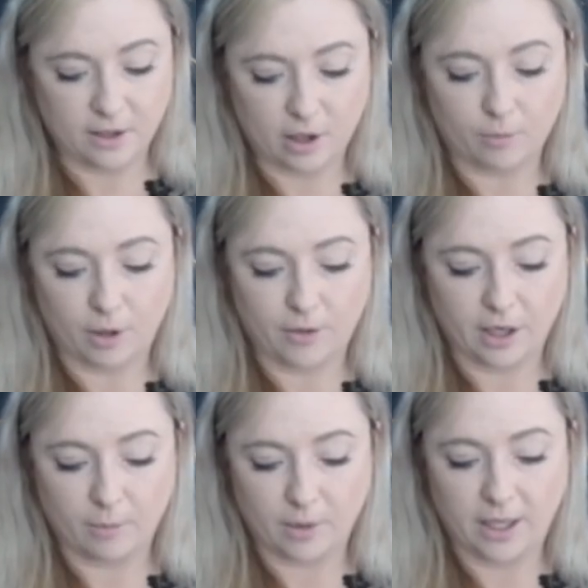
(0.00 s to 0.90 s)
top row
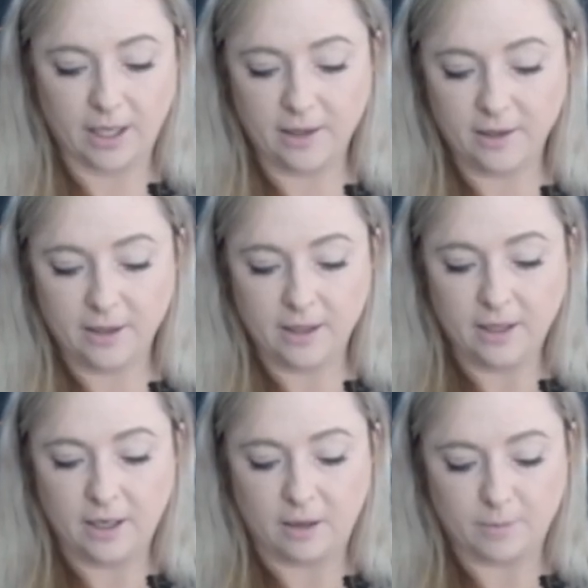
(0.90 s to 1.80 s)
that I'm reading,
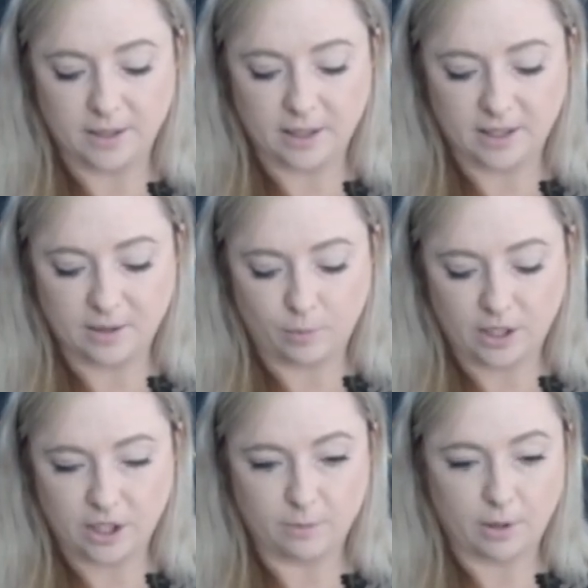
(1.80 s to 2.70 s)
I'm just going to
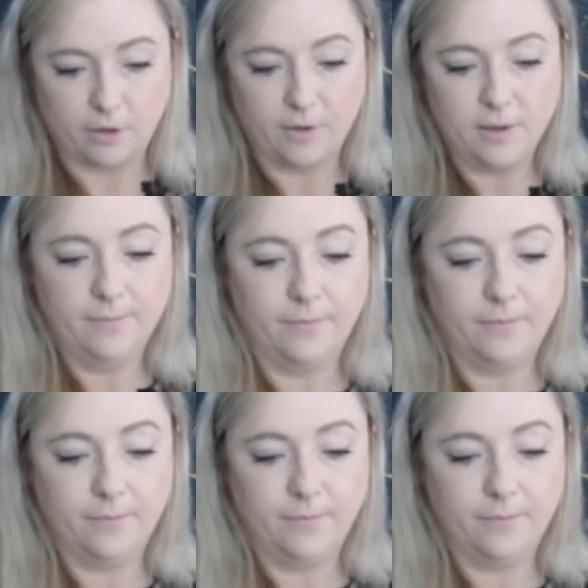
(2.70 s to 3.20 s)
switch them over.